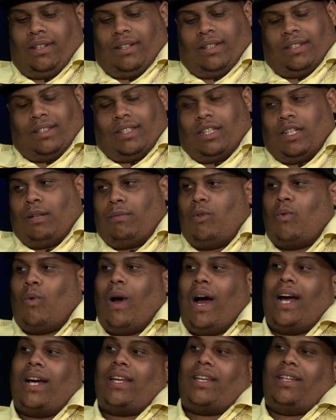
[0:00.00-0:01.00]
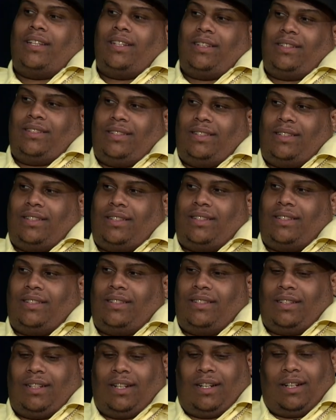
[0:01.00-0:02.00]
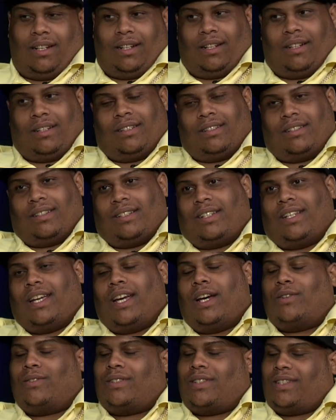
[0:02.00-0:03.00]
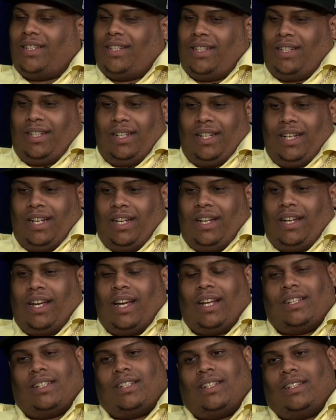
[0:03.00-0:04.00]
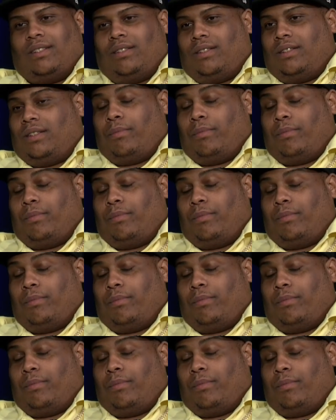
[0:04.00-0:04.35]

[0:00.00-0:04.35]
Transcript: Sammy Watkins, uh, Kelce, and then the